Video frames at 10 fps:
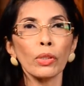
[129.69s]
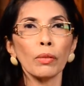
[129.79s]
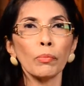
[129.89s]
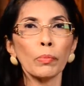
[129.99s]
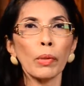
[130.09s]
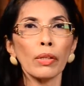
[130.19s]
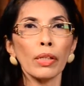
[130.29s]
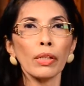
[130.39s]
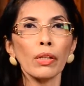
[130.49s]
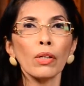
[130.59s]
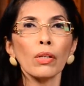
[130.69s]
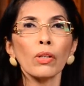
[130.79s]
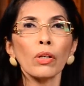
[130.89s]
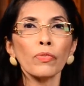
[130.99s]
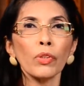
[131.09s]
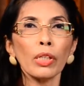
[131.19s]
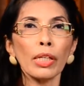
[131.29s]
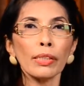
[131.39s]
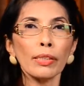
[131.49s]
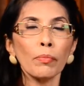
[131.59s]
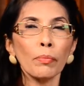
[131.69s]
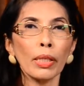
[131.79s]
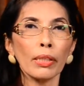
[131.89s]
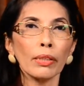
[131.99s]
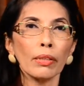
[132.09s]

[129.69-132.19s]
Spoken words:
in preparing of your lesson plan.